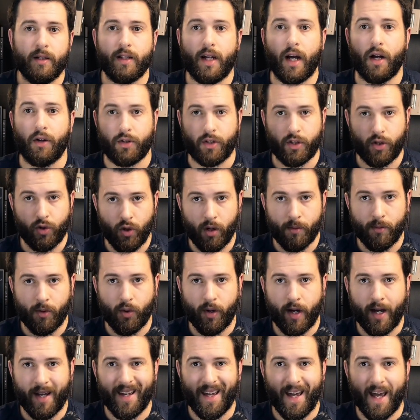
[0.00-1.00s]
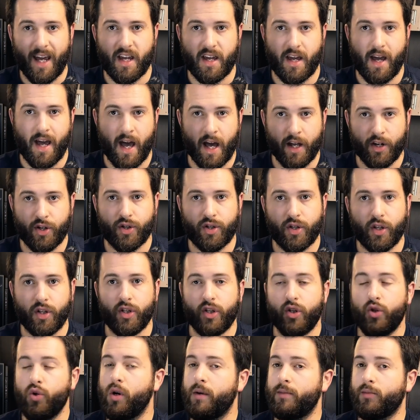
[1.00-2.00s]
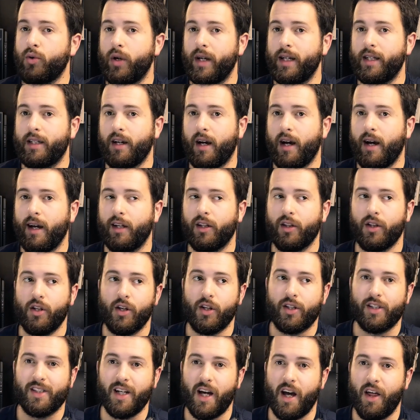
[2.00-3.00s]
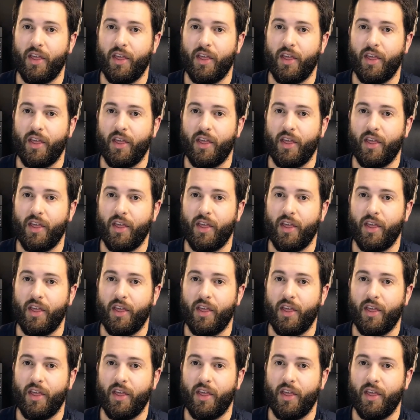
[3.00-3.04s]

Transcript: Now, 2MOA, a etched 2MOA dot looks